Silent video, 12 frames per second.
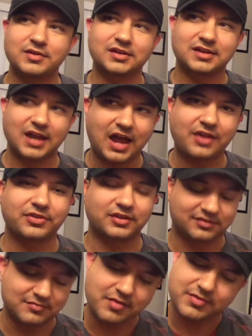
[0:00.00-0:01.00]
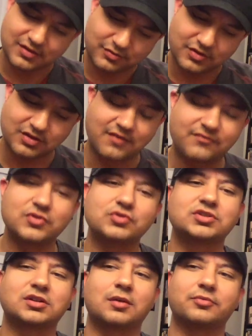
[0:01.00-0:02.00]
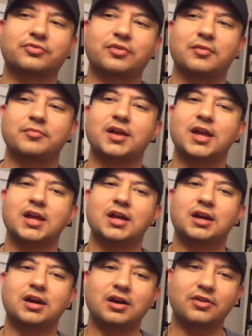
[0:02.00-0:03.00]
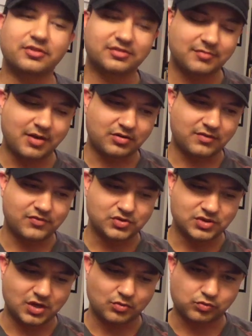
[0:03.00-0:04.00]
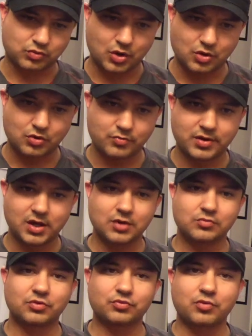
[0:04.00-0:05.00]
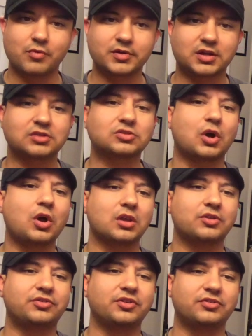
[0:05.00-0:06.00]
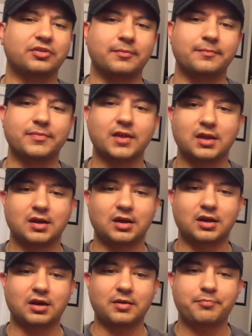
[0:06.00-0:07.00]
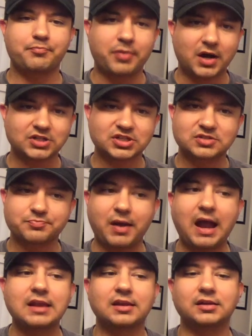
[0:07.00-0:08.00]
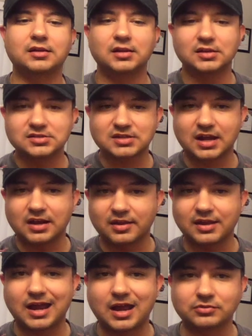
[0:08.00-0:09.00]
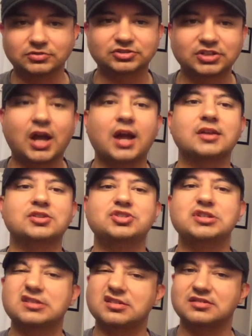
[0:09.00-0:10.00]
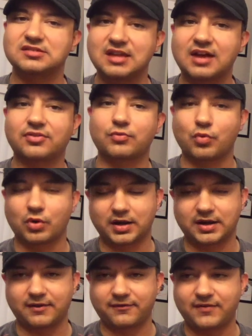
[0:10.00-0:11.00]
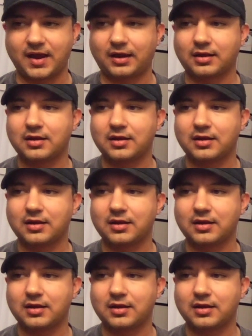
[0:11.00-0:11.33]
Catholics, and maybe that's where the confusion comes from. They're somehow confusing Rome with Roman Catholicism. Pontius Pilate is kind of the guy who signs Jesus' death warrant, in effect.